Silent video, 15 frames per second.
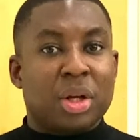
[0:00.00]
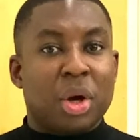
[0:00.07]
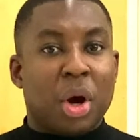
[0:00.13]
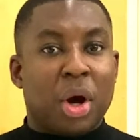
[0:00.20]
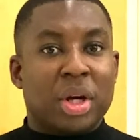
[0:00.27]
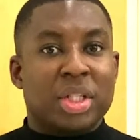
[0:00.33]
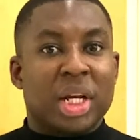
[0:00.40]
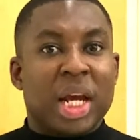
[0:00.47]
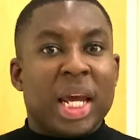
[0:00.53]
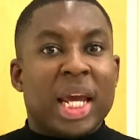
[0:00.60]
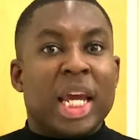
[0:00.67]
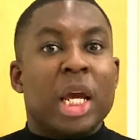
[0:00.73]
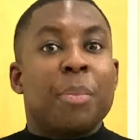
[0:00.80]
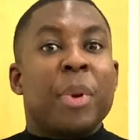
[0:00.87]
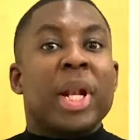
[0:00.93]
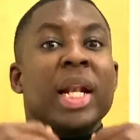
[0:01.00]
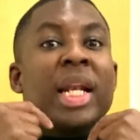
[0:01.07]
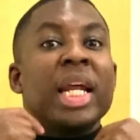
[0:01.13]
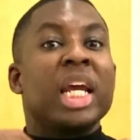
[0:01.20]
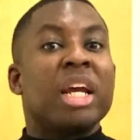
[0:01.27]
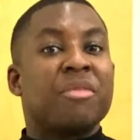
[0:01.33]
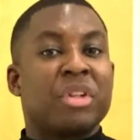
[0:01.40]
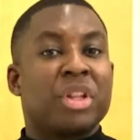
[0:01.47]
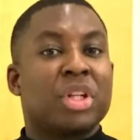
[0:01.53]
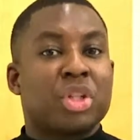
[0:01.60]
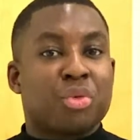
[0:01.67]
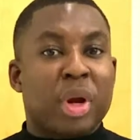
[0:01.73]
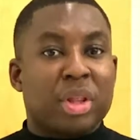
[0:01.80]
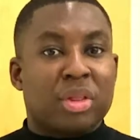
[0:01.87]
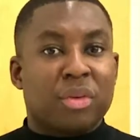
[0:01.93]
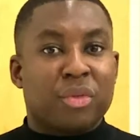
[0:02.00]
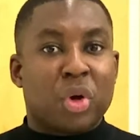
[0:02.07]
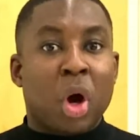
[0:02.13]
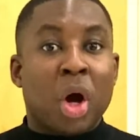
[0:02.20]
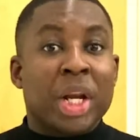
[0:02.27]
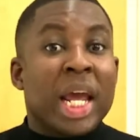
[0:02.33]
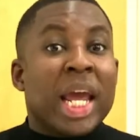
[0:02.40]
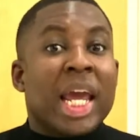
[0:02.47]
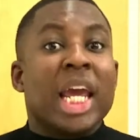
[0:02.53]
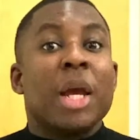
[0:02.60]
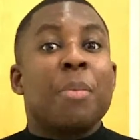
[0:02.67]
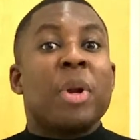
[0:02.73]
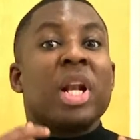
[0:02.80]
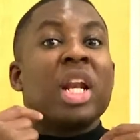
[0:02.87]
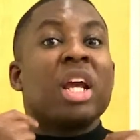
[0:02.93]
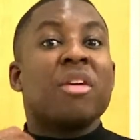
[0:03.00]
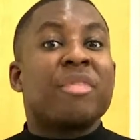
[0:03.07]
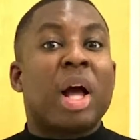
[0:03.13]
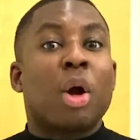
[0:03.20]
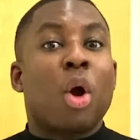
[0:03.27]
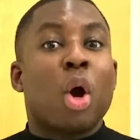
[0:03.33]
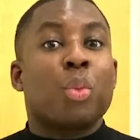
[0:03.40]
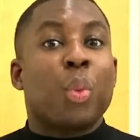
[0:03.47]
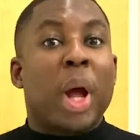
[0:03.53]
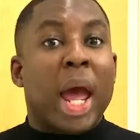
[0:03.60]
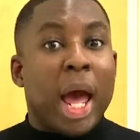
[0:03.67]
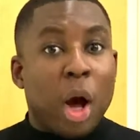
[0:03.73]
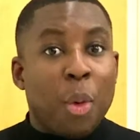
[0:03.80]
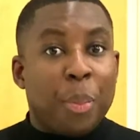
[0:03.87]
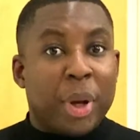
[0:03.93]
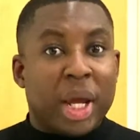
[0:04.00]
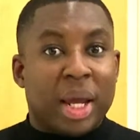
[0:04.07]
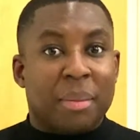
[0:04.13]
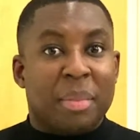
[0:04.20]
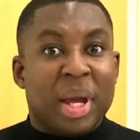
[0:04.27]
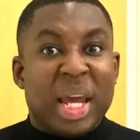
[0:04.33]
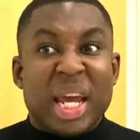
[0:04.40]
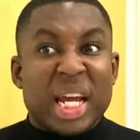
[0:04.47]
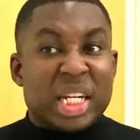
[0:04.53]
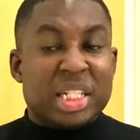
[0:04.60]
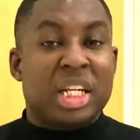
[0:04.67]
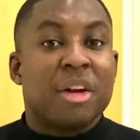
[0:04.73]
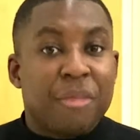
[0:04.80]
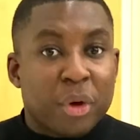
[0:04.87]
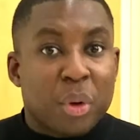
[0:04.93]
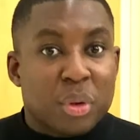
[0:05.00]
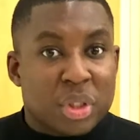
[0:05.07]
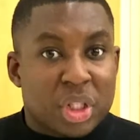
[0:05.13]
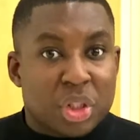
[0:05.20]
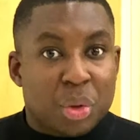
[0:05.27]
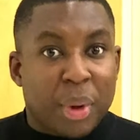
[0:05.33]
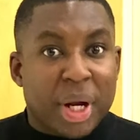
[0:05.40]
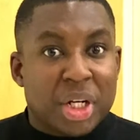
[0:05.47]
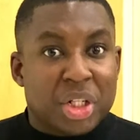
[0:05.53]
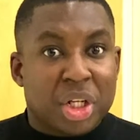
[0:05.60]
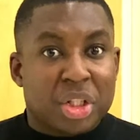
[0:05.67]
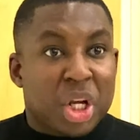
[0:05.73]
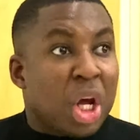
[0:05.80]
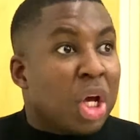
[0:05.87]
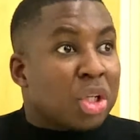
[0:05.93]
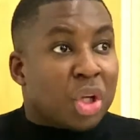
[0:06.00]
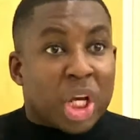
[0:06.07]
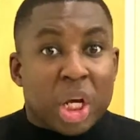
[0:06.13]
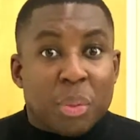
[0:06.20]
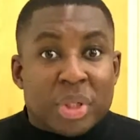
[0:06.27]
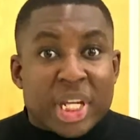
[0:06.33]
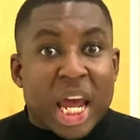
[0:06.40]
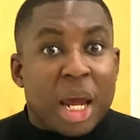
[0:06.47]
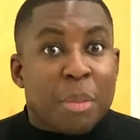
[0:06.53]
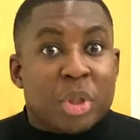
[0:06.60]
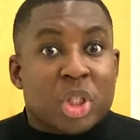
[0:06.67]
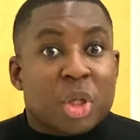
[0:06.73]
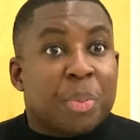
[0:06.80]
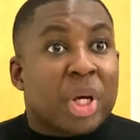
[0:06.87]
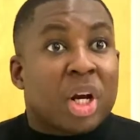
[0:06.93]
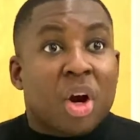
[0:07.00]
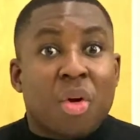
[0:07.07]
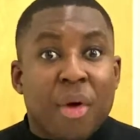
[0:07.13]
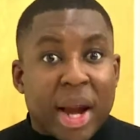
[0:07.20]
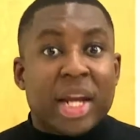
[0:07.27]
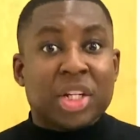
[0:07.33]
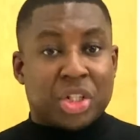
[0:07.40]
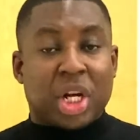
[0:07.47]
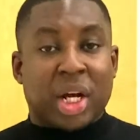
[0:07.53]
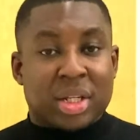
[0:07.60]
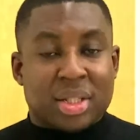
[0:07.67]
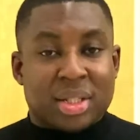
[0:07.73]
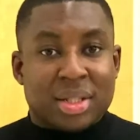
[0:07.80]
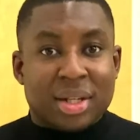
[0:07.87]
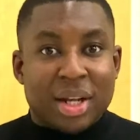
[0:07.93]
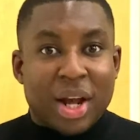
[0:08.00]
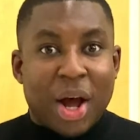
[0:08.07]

God. He believed in the strength of God. He believed that God would help him in difficult situations. So he was able to be courageous.